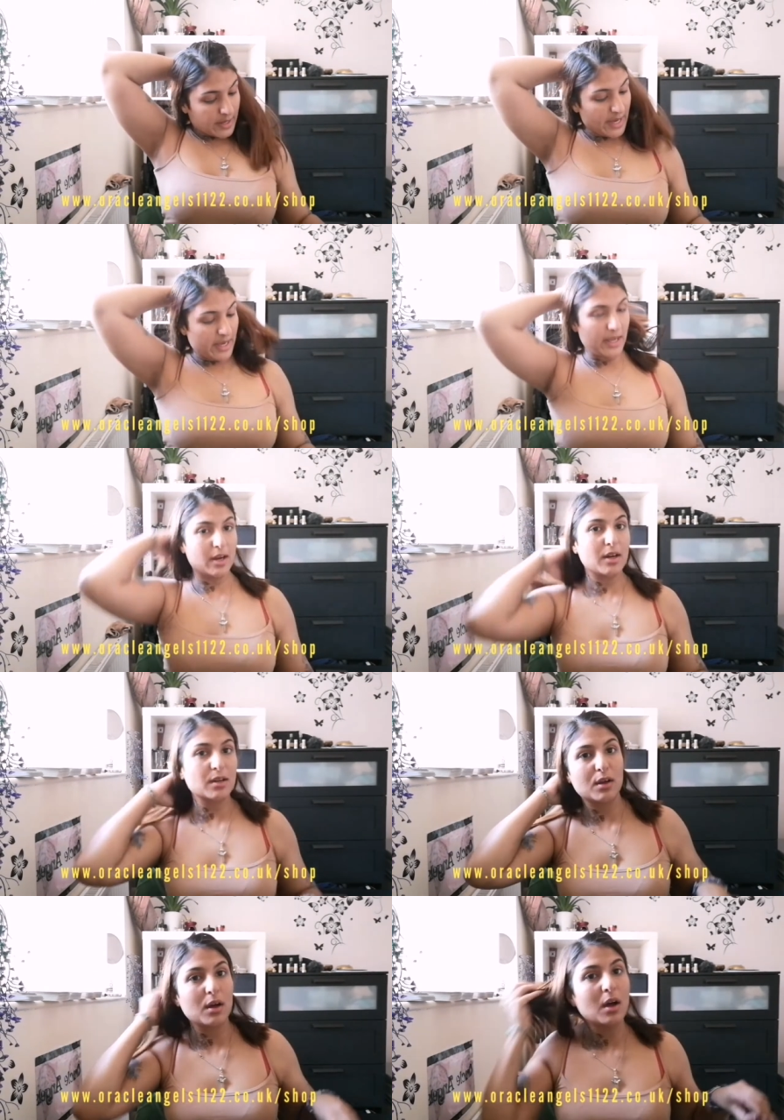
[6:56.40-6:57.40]
Okay.
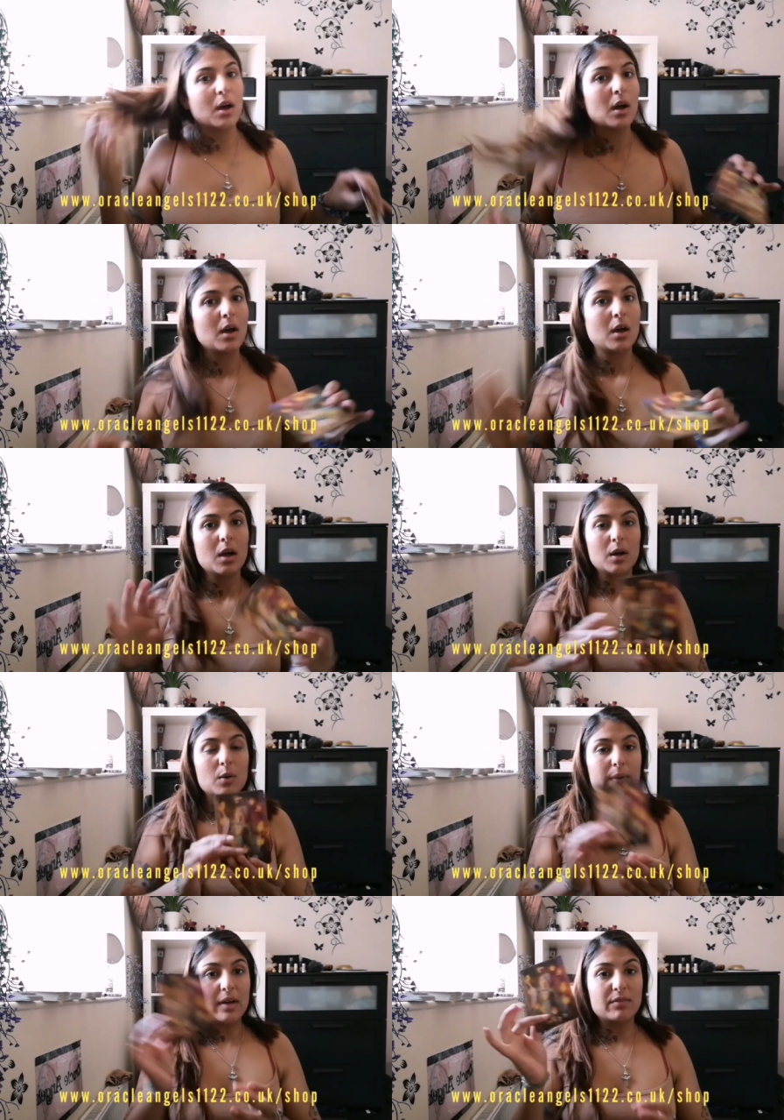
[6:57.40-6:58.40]

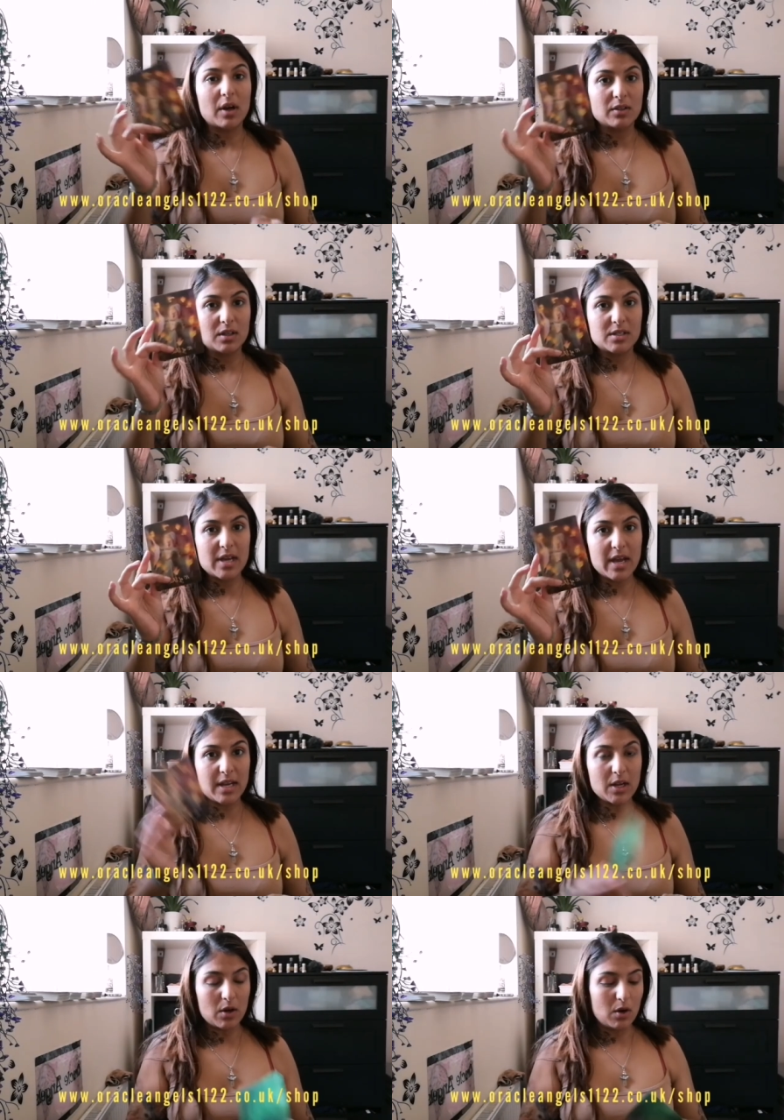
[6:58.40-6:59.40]
We have the
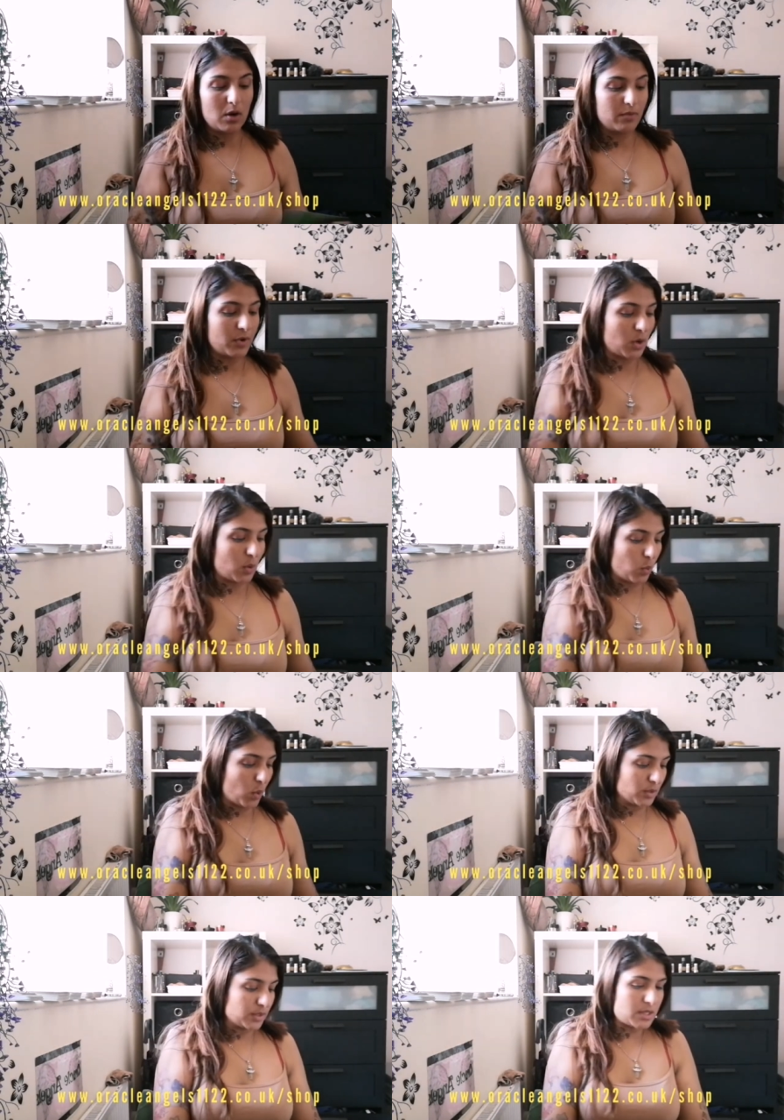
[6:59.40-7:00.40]
Ten of
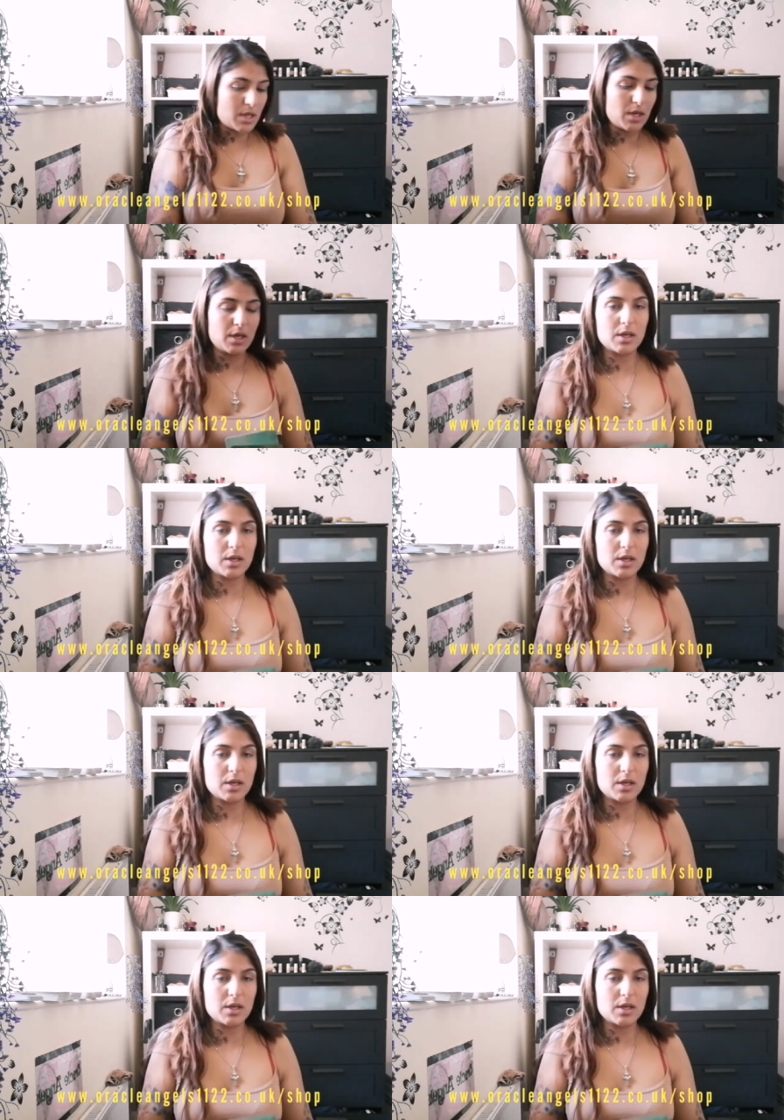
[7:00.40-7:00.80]
Wands.